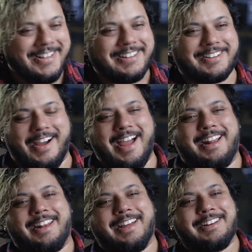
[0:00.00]
So I
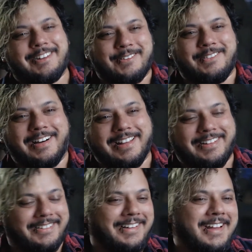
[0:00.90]
had like no money,
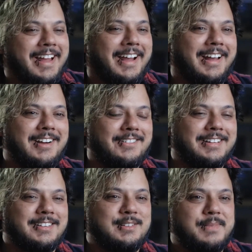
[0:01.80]
dude. And I
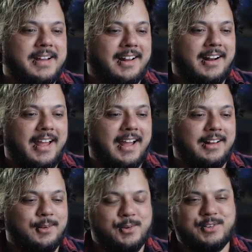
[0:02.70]
went to Japan and I
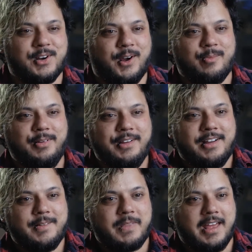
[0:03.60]
had no job
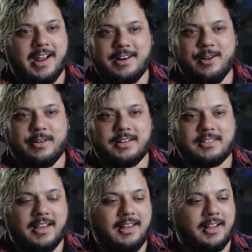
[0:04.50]
and I had nowhere to stay.